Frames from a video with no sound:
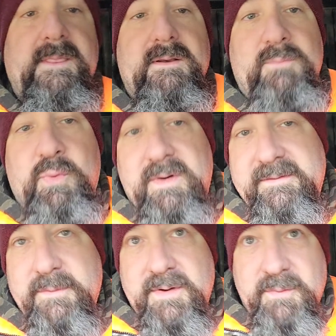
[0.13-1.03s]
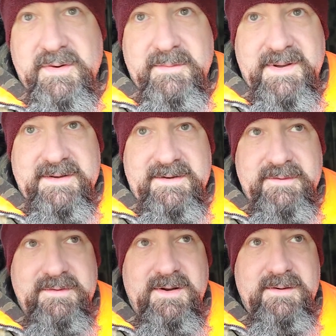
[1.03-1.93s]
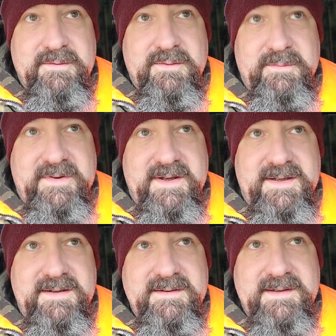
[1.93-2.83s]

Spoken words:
Morning, everyone, and welcome back to Hills and Hollers Homestead.